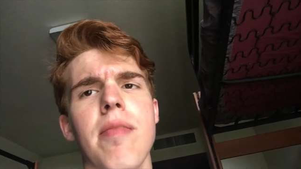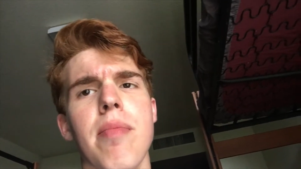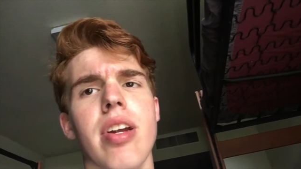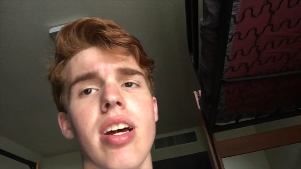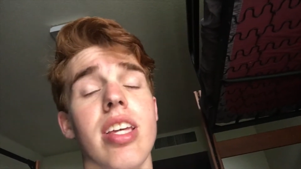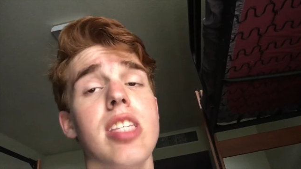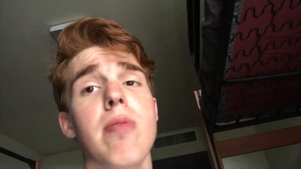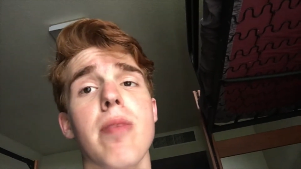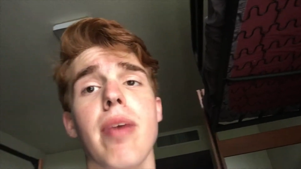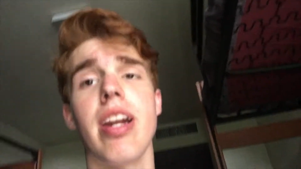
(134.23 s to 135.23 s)
But uh, that's
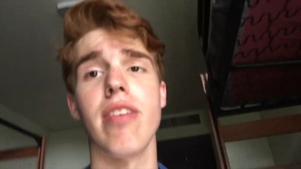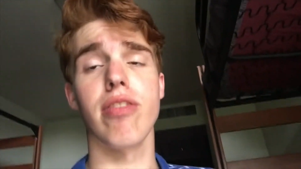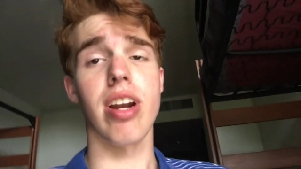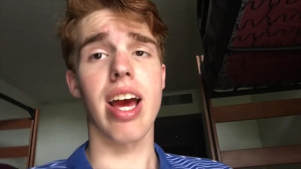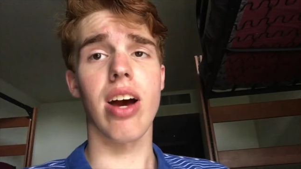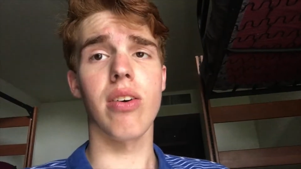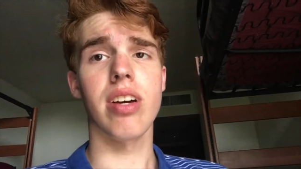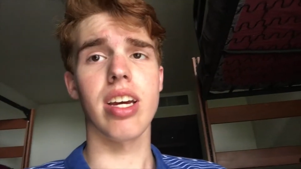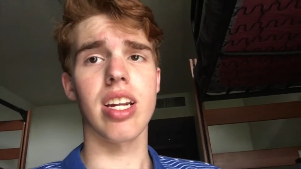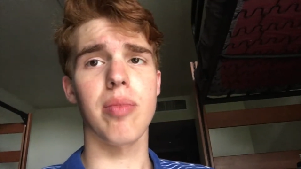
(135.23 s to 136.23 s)
about it by, for now,
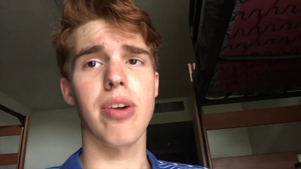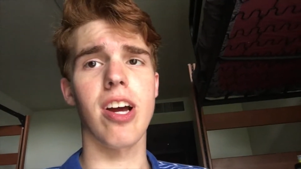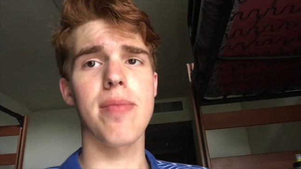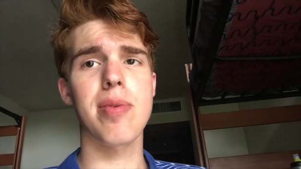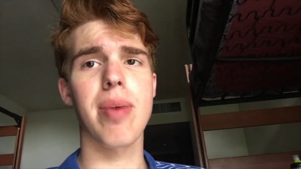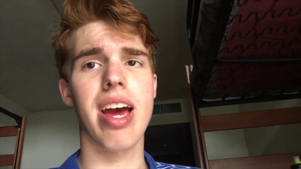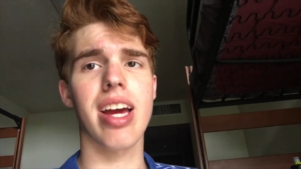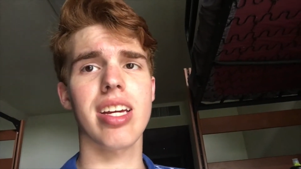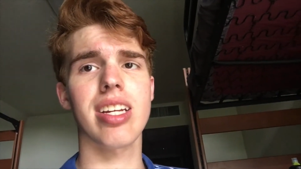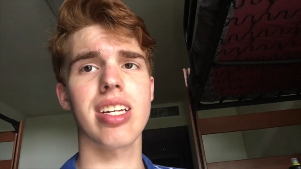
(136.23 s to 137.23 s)
and I'll probably be
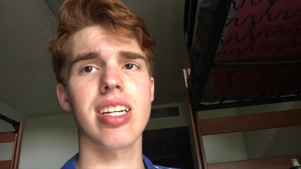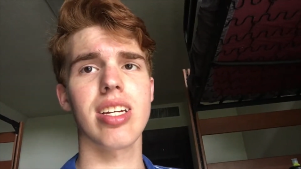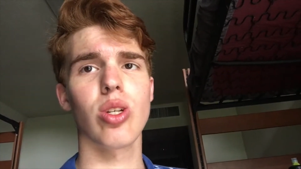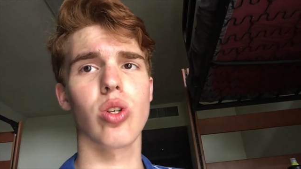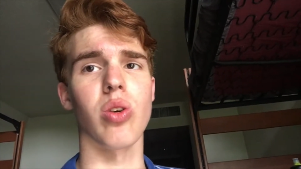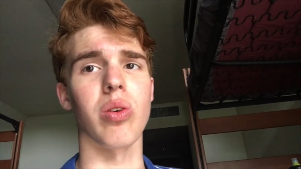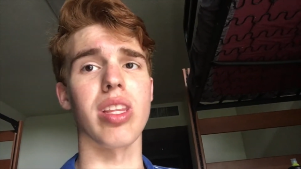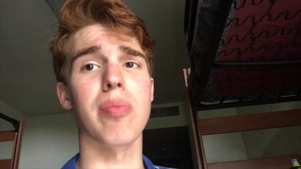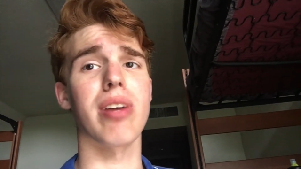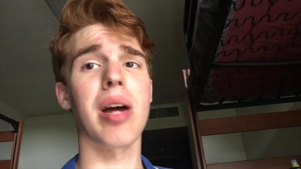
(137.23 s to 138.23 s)
back
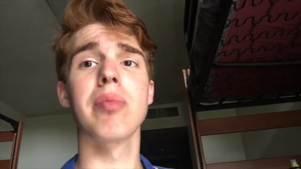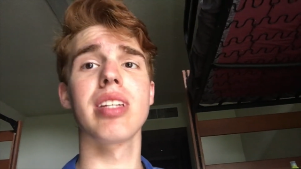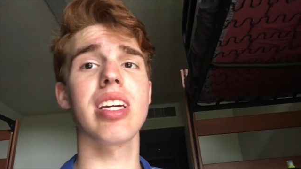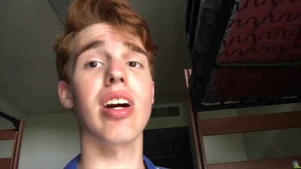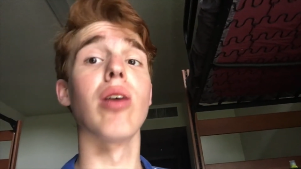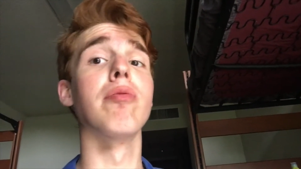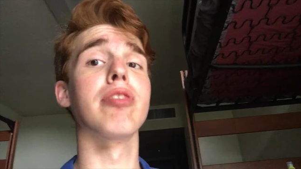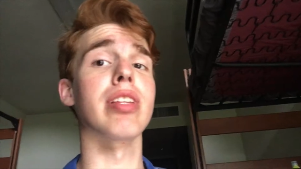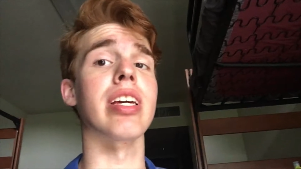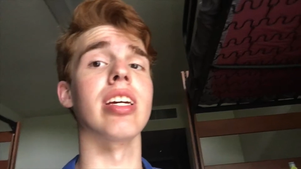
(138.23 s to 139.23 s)
shortly, probably,
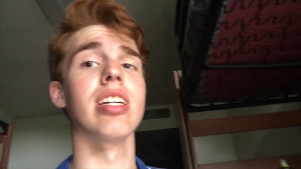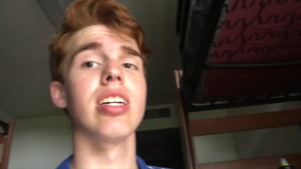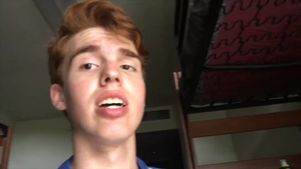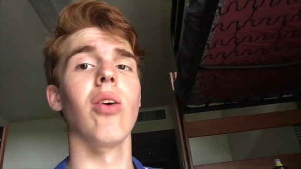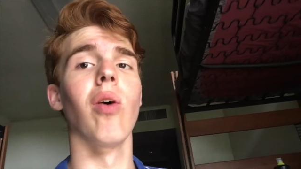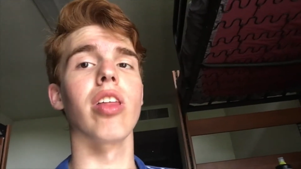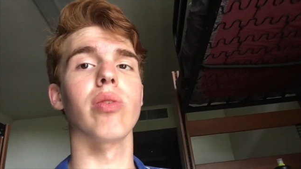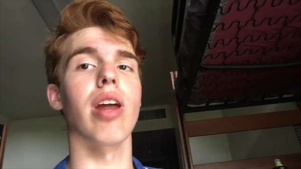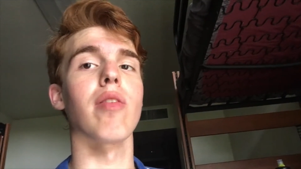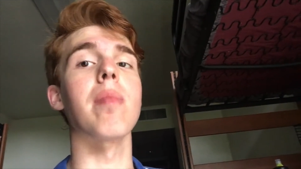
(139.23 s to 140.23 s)
hopefully, with
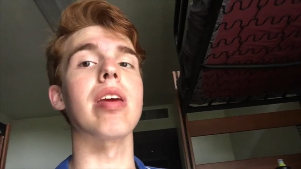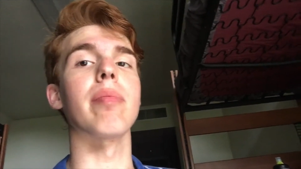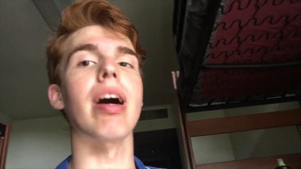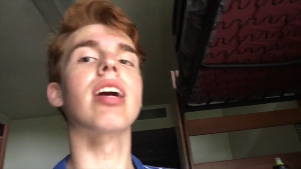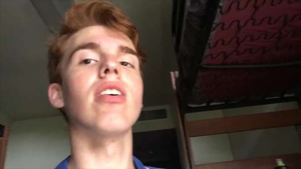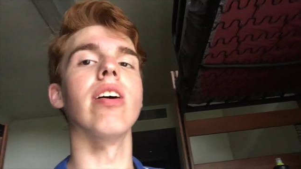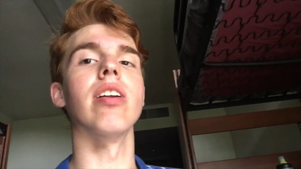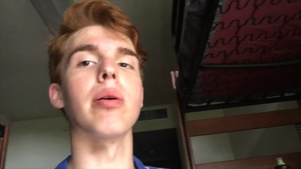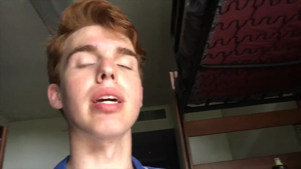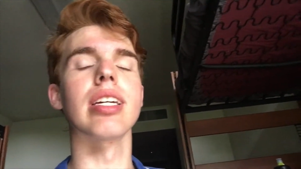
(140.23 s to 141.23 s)
whatever me and Michael are
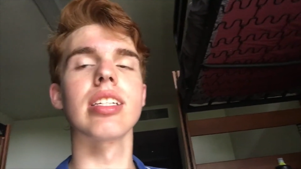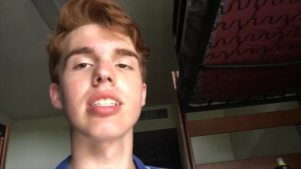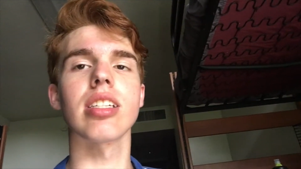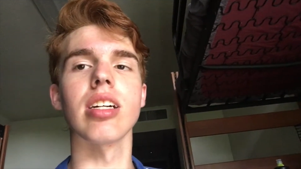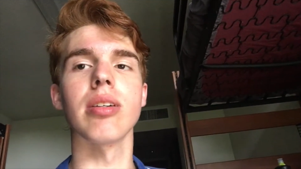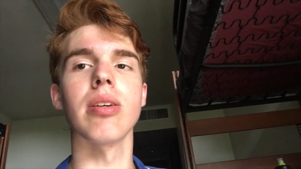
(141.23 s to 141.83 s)
doing. So,